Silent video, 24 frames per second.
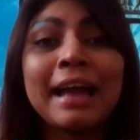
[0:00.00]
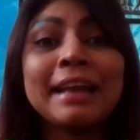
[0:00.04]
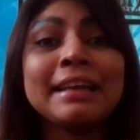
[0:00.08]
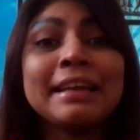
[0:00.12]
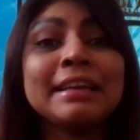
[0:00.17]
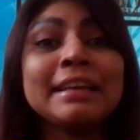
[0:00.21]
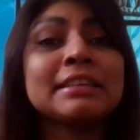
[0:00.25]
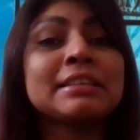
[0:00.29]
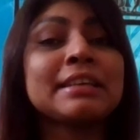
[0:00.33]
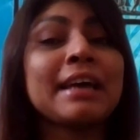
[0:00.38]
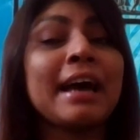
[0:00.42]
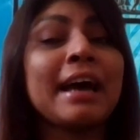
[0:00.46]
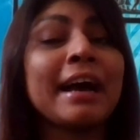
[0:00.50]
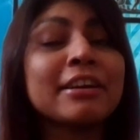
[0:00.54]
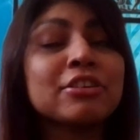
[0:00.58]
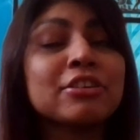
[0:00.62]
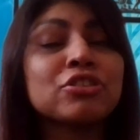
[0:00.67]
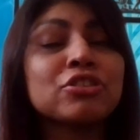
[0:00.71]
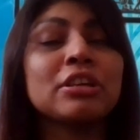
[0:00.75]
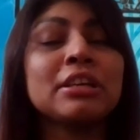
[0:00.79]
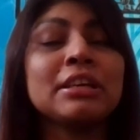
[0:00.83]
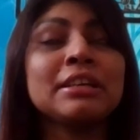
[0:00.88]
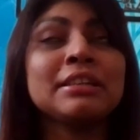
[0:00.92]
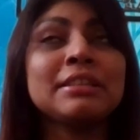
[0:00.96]
And it
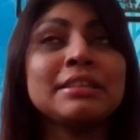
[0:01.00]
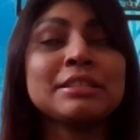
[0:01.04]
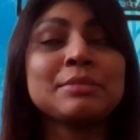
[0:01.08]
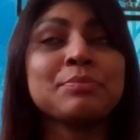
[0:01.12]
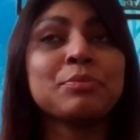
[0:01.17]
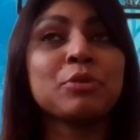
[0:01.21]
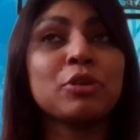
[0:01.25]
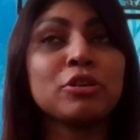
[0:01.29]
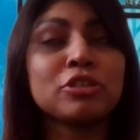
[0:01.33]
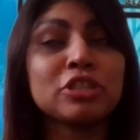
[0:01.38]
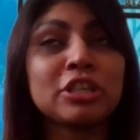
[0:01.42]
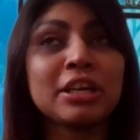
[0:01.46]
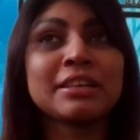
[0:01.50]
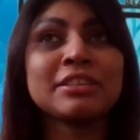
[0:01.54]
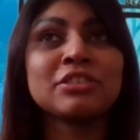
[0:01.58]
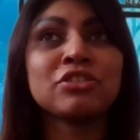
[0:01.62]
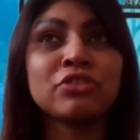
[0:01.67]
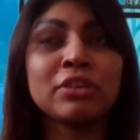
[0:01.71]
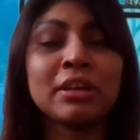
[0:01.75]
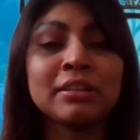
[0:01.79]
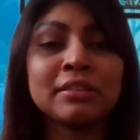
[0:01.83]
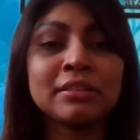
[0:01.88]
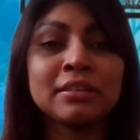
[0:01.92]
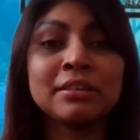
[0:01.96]
actually, this project
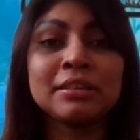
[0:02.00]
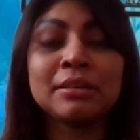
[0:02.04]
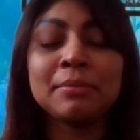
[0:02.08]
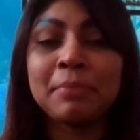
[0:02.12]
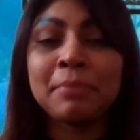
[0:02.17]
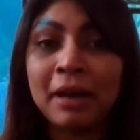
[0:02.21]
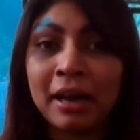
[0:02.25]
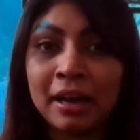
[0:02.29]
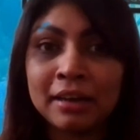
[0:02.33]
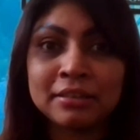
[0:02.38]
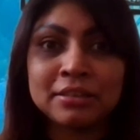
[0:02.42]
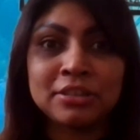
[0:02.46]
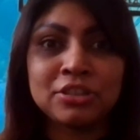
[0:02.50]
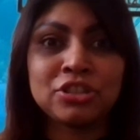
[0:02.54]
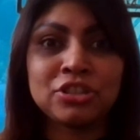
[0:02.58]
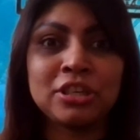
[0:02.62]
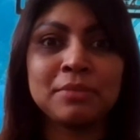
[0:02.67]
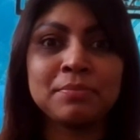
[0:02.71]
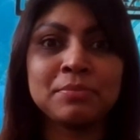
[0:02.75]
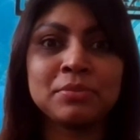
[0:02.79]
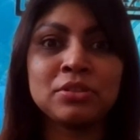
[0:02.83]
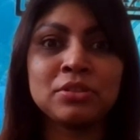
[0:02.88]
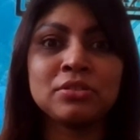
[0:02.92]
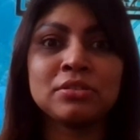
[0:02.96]
strengthened
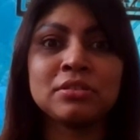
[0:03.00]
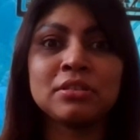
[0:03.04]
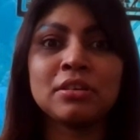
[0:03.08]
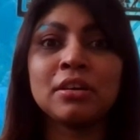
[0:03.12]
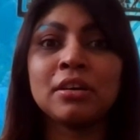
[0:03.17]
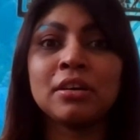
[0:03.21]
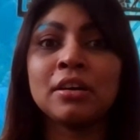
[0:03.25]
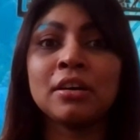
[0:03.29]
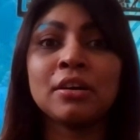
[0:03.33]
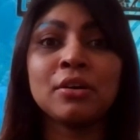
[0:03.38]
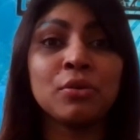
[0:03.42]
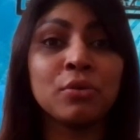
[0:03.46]
partnerships